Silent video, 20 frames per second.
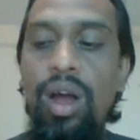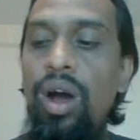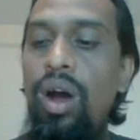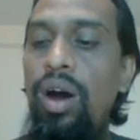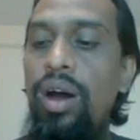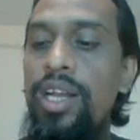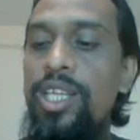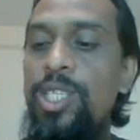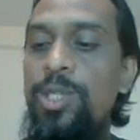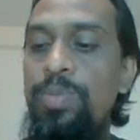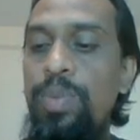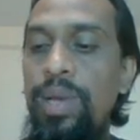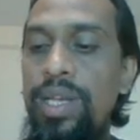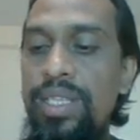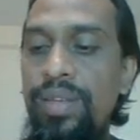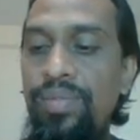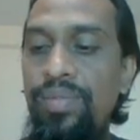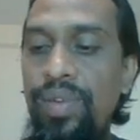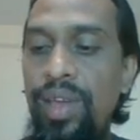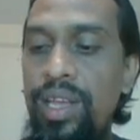or a
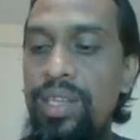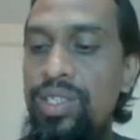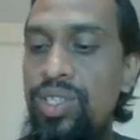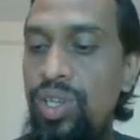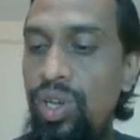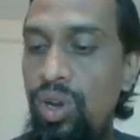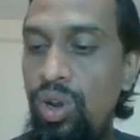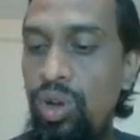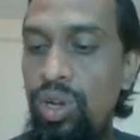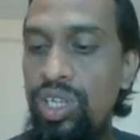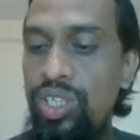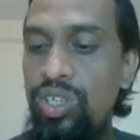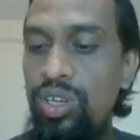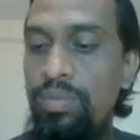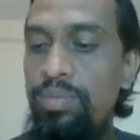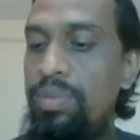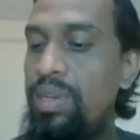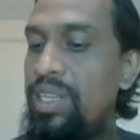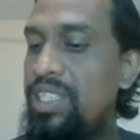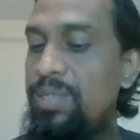specific
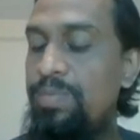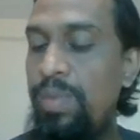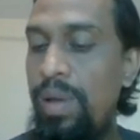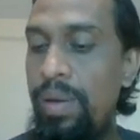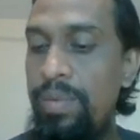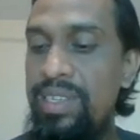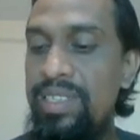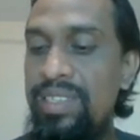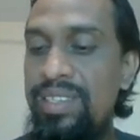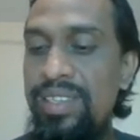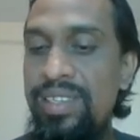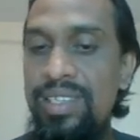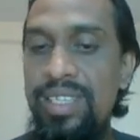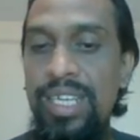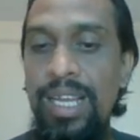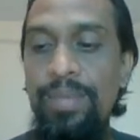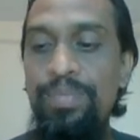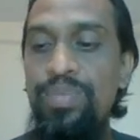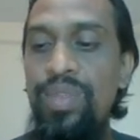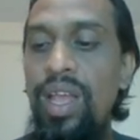geolocation based payment
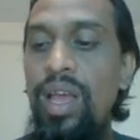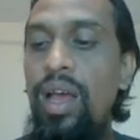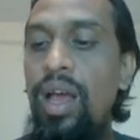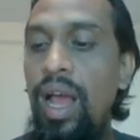system